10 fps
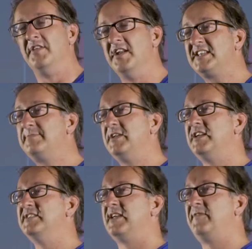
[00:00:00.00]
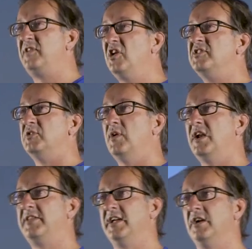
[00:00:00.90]
The next bit is, if you don't do
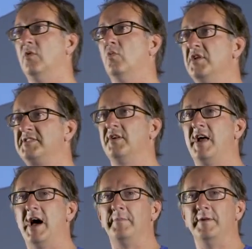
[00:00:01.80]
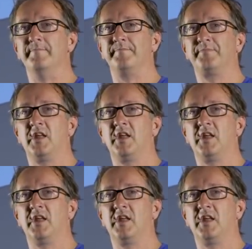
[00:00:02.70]
anything, what's going to happen?